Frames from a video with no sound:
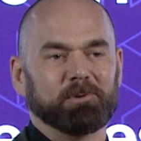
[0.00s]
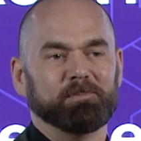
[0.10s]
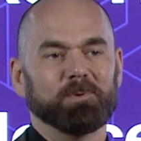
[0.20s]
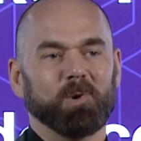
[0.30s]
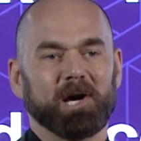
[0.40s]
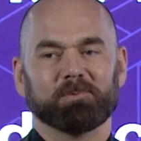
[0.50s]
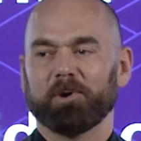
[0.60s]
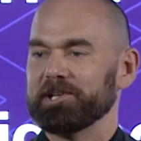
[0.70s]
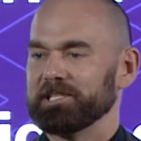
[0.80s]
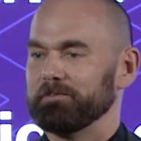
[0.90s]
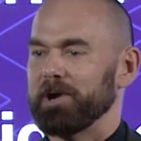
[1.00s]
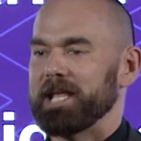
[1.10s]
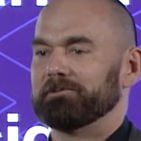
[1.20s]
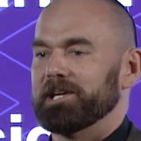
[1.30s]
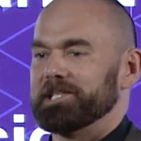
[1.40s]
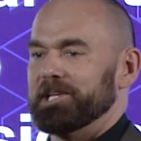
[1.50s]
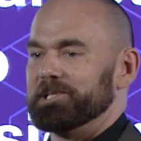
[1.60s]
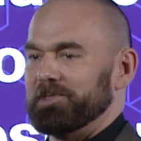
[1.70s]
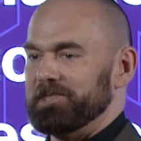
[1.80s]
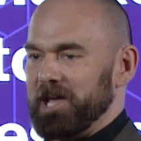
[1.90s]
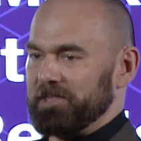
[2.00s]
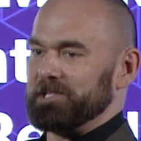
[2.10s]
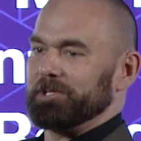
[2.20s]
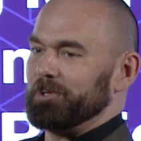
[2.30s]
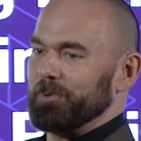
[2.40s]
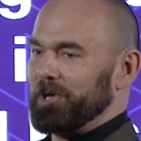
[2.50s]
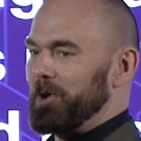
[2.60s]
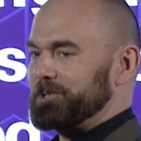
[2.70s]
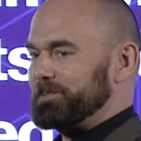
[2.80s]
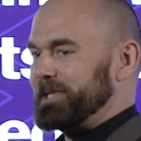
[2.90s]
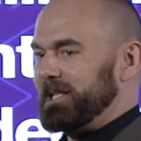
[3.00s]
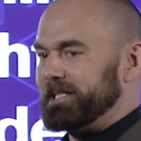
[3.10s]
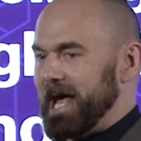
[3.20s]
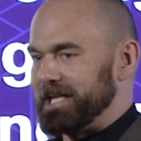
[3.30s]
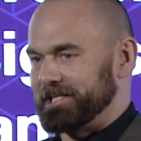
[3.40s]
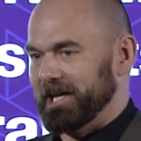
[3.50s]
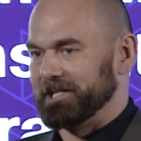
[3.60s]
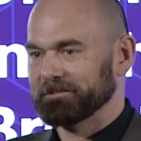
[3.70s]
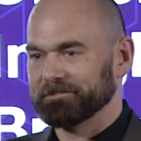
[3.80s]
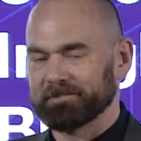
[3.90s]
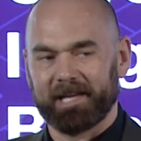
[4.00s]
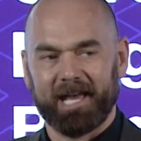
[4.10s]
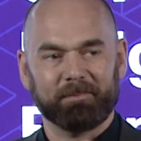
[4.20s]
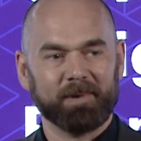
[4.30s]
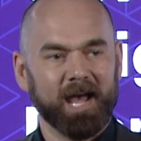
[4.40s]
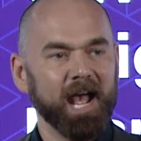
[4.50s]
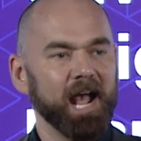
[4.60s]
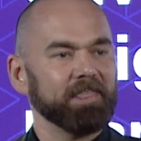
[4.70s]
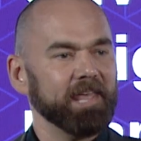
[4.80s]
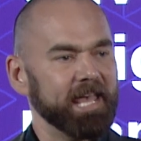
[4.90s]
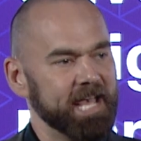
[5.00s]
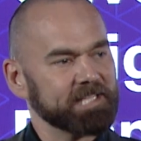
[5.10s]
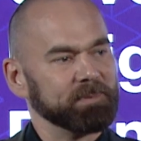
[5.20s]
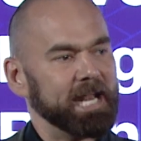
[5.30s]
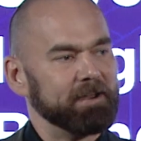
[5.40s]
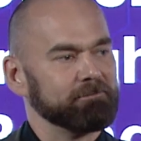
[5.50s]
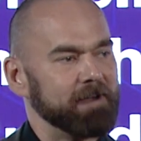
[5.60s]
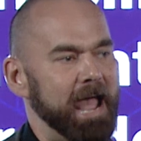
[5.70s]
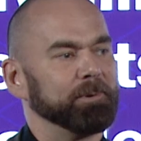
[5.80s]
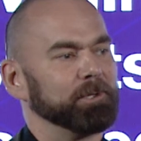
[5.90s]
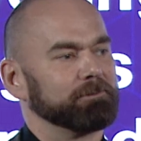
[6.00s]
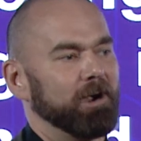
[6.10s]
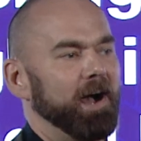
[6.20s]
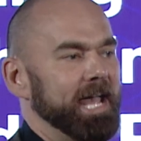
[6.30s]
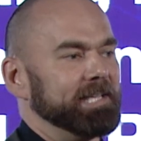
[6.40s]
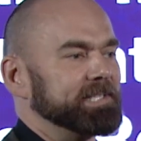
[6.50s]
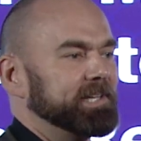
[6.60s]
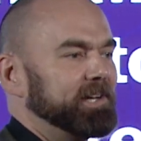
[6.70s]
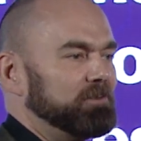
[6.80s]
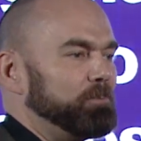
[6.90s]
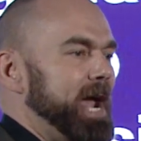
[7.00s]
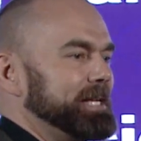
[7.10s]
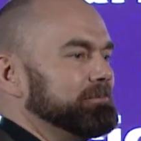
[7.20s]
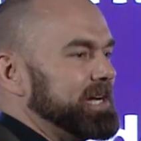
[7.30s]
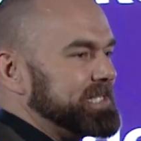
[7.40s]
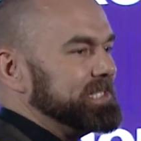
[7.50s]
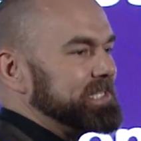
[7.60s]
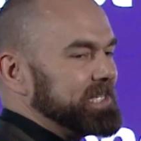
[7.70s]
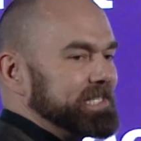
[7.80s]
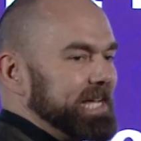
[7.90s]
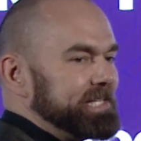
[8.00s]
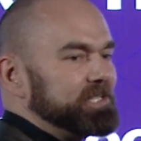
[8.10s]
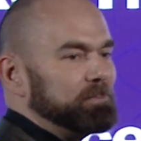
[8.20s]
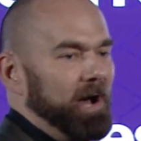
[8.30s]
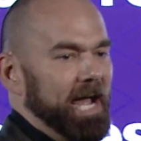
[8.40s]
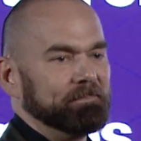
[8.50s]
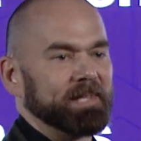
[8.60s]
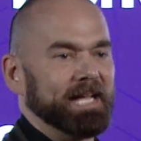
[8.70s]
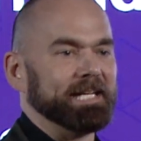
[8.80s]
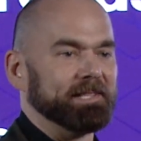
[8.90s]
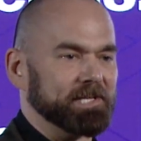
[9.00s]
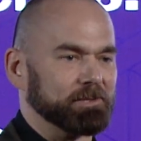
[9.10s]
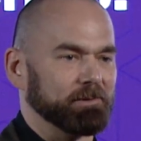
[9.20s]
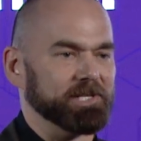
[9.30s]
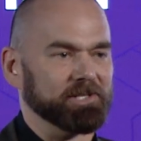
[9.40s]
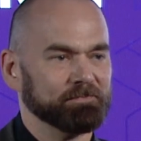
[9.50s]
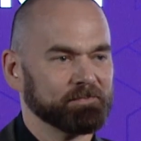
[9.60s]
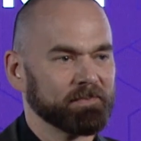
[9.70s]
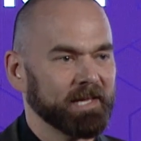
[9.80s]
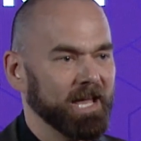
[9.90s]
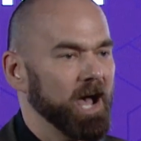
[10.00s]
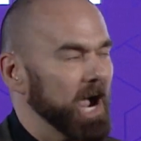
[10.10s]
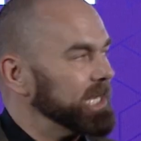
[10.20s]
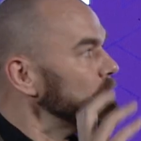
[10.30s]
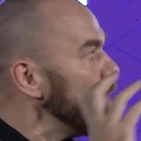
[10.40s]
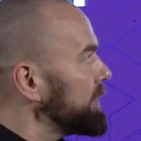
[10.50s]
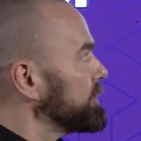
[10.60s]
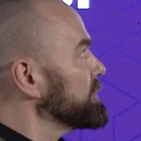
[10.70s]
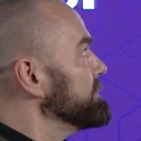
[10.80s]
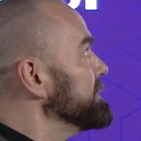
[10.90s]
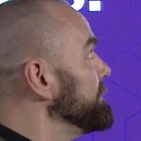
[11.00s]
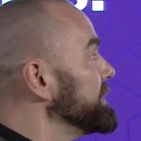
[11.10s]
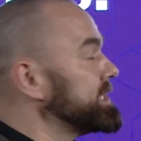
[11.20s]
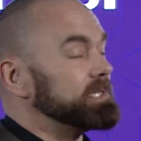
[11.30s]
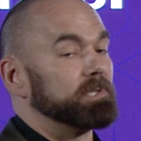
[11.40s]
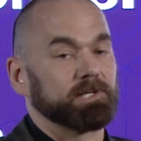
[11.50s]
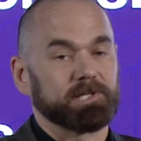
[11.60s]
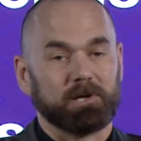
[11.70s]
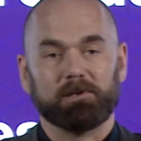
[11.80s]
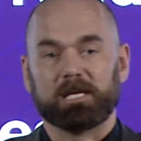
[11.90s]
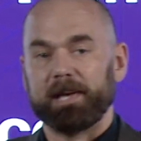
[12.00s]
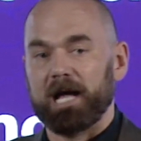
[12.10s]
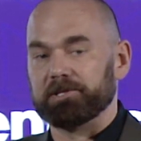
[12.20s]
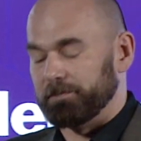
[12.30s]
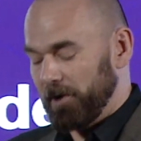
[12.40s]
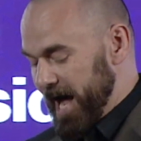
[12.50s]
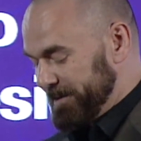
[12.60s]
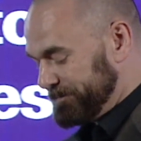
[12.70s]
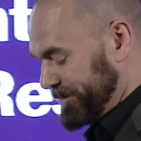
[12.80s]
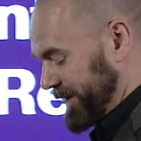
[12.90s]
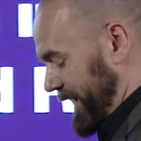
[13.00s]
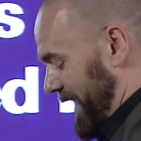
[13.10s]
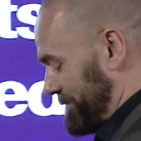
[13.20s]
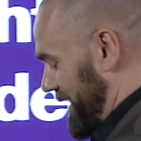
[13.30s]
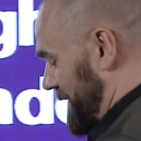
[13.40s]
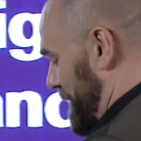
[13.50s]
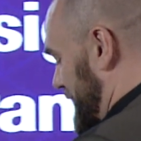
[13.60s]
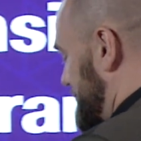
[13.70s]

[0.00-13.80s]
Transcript: be one where it's a branded residence with nothing to do with a hospitality asset. There has been a rapid rise of branded residences in Dubai and in this region. I'm going to walk you through some numbers. This is solely about Dubai, and we're going to